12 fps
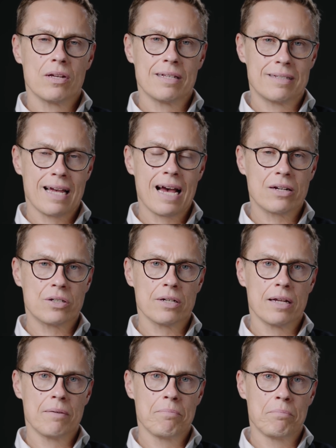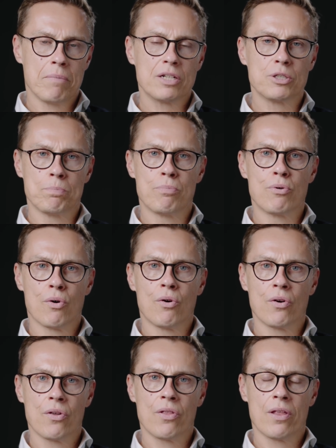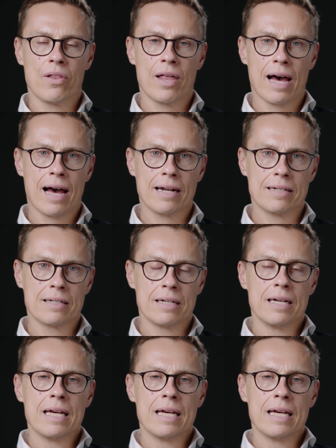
It's actually much broader than that.